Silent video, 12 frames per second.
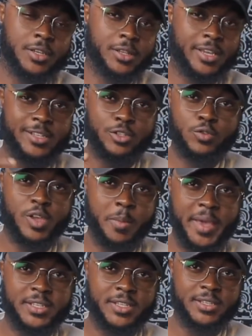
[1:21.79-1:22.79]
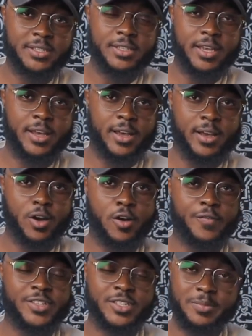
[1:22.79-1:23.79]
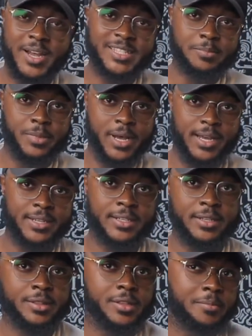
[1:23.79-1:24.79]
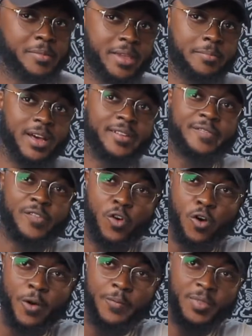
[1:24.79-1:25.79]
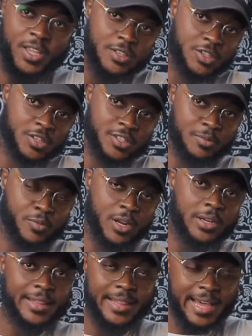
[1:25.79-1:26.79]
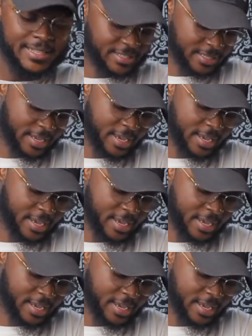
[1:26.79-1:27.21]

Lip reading: There are two images of a smart band, the Mi Band 4, as you can see I'm wearing that,